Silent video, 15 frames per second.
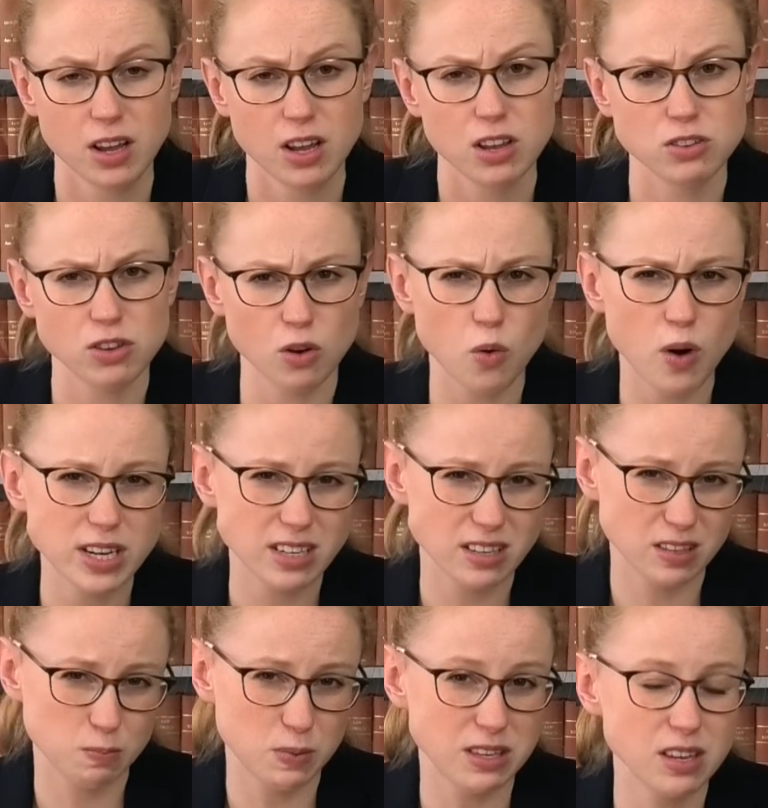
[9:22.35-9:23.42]
So quite a
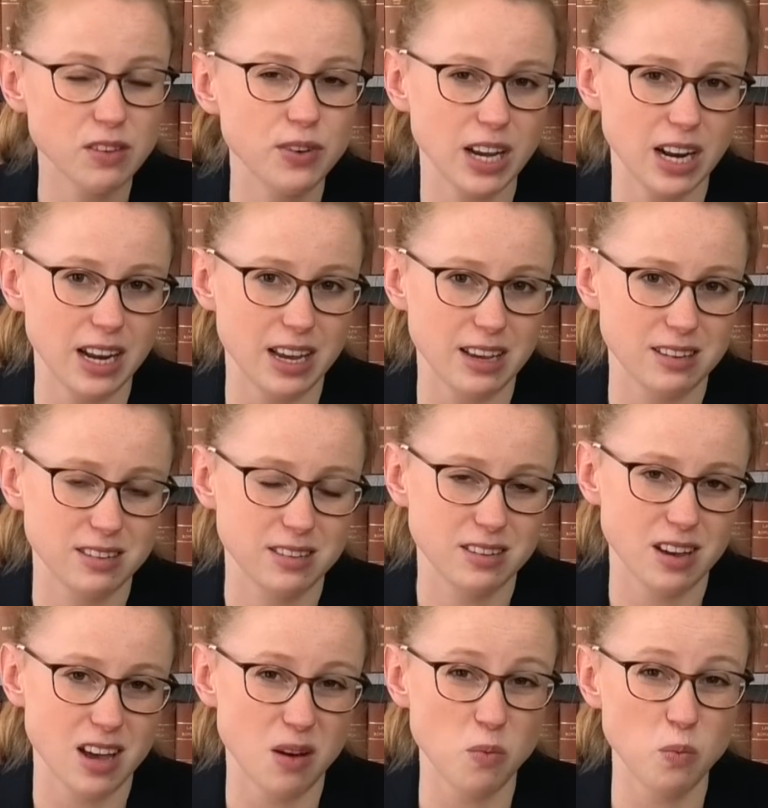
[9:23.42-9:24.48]
specific
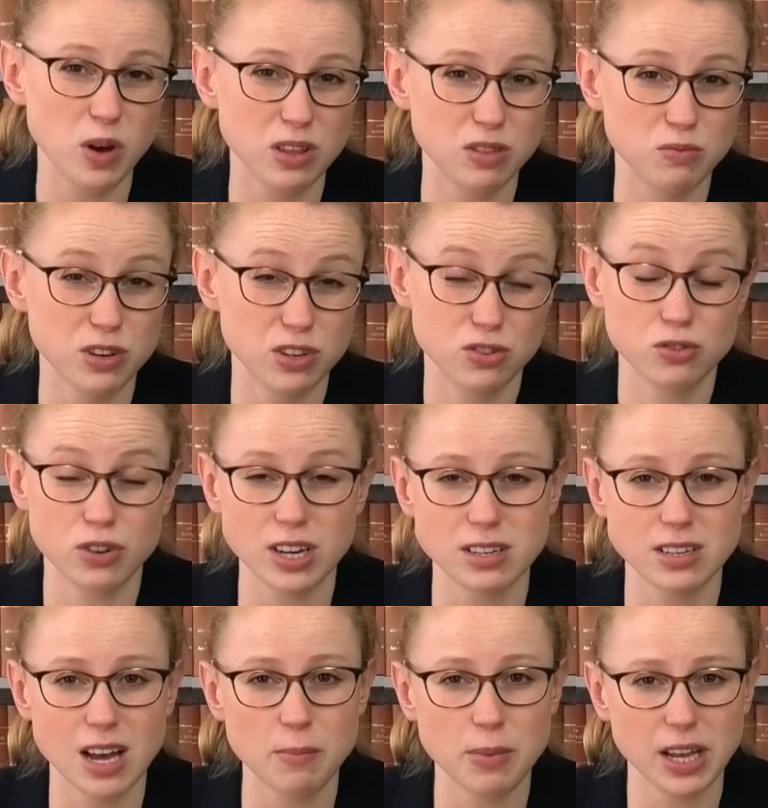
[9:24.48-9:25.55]
list with
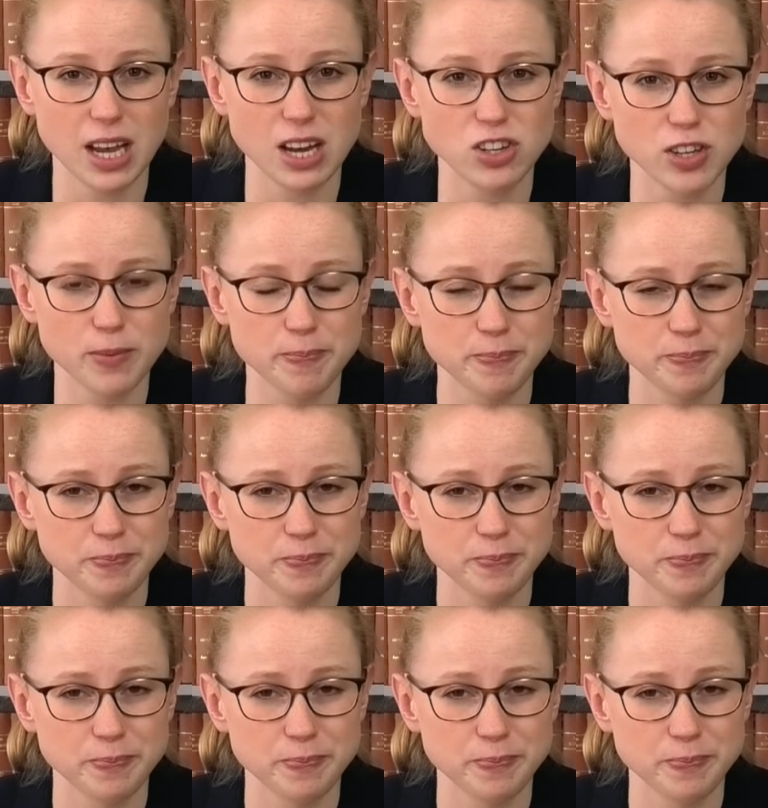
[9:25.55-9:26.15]
restricted application.